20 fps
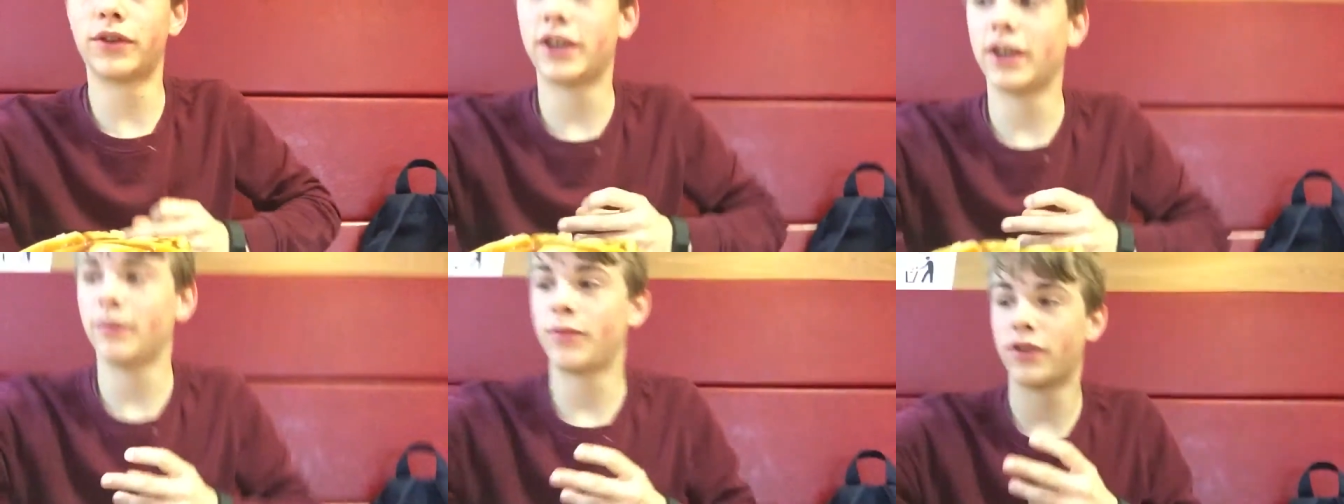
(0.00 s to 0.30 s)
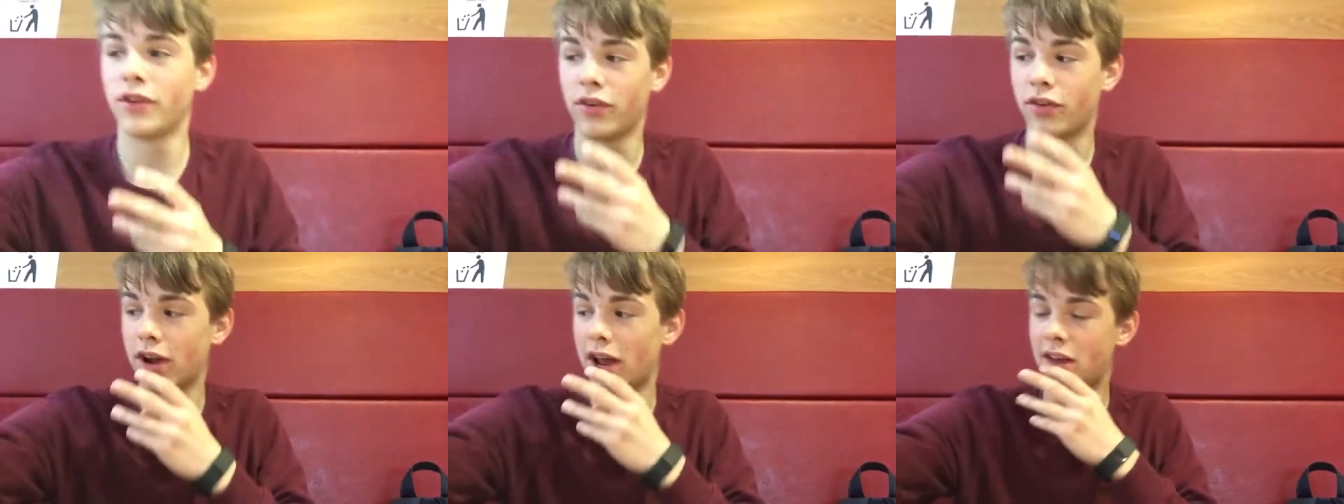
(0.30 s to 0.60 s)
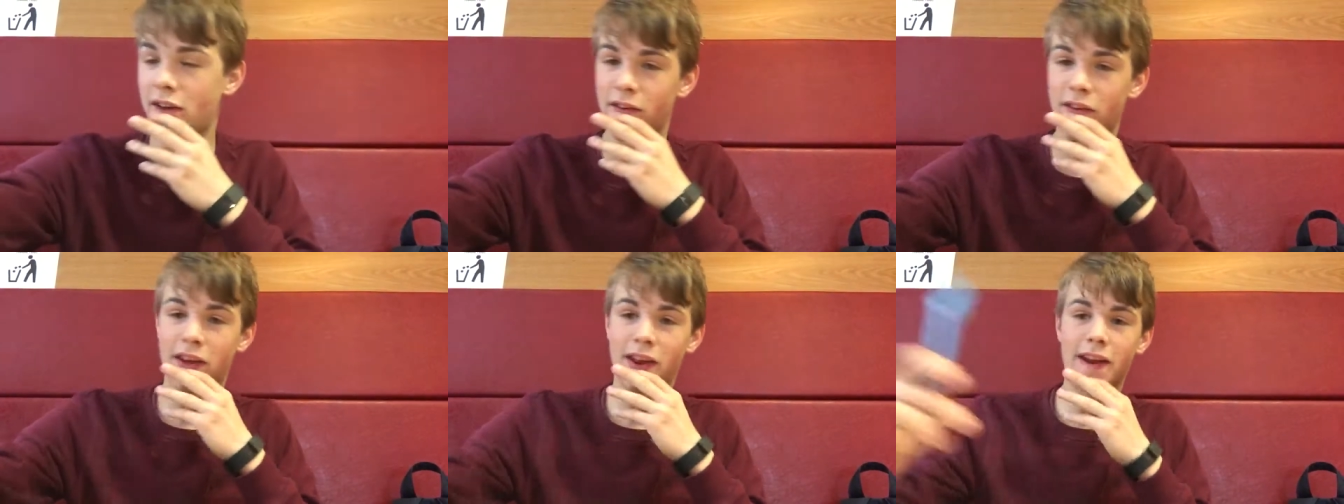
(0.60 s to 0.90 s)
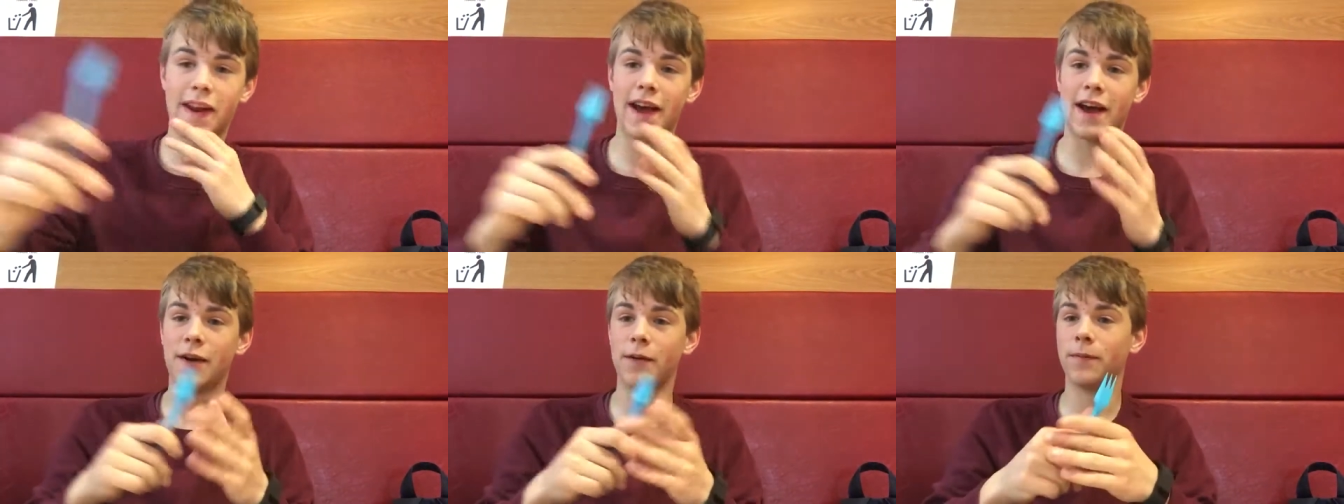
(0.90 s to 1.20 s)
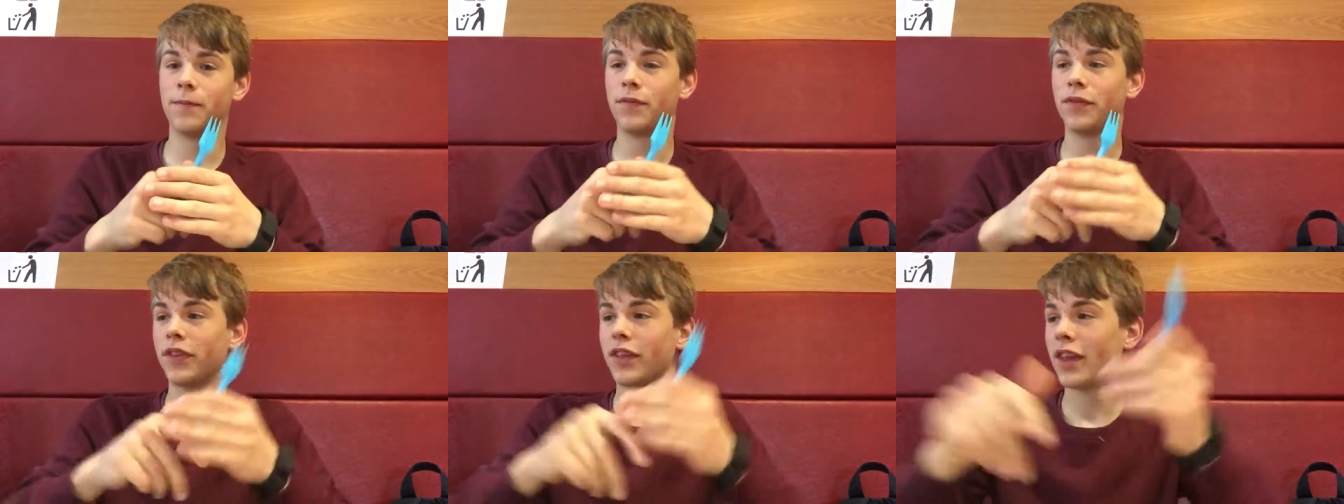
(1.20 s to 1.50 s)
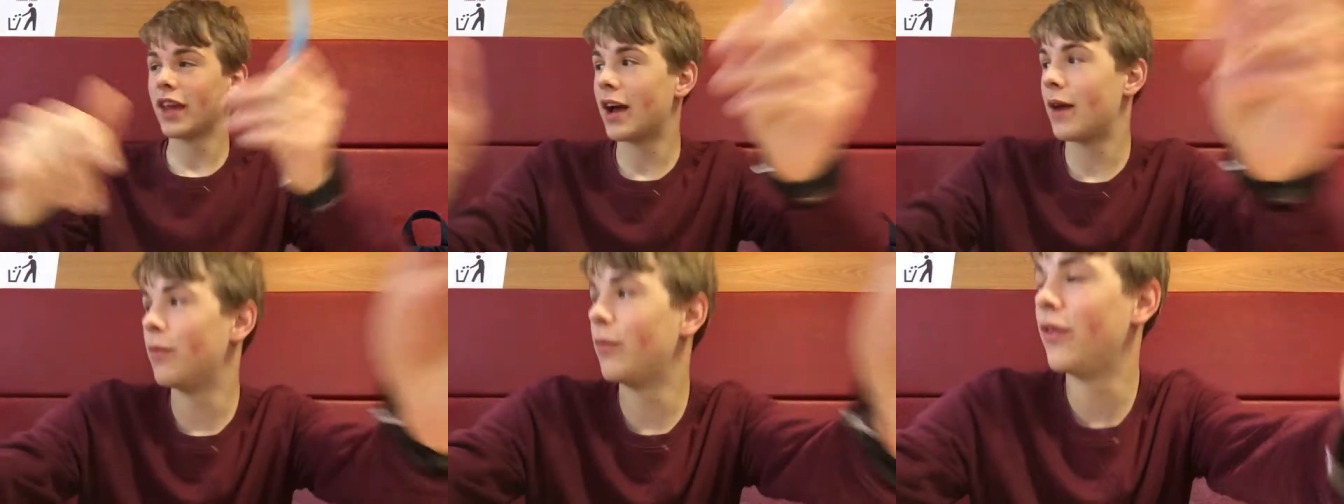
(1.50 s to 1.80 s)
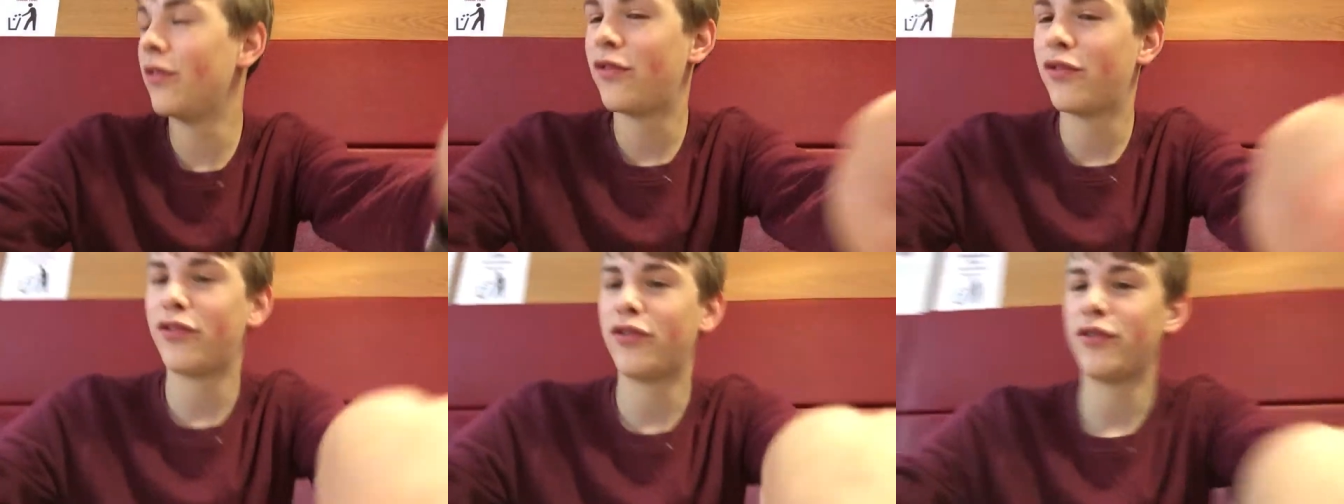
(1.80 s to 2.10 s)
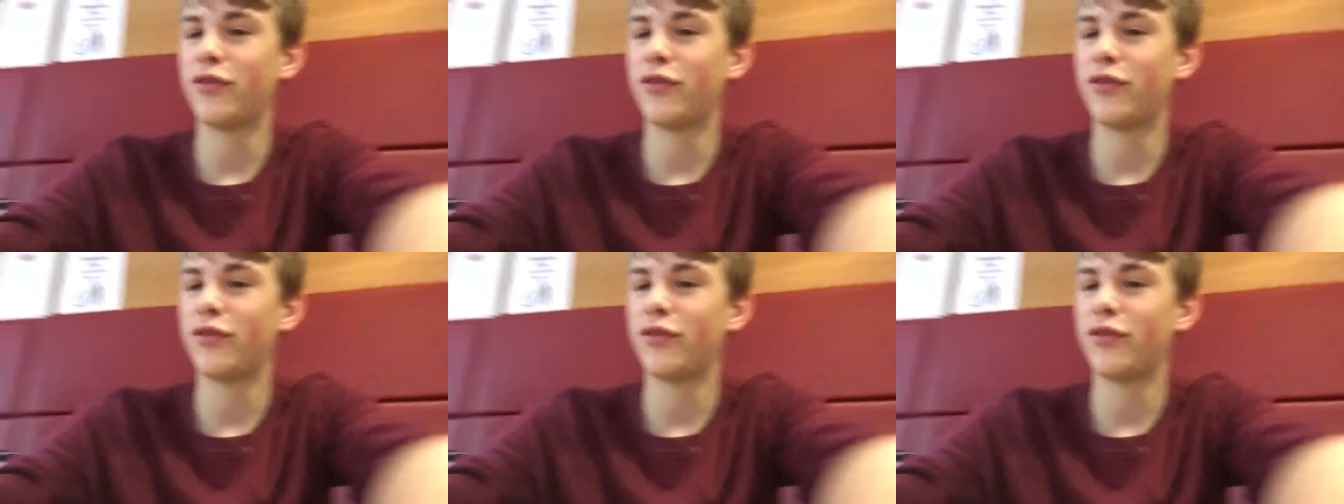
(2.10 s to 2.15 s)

chips and gravy. Now, I'm with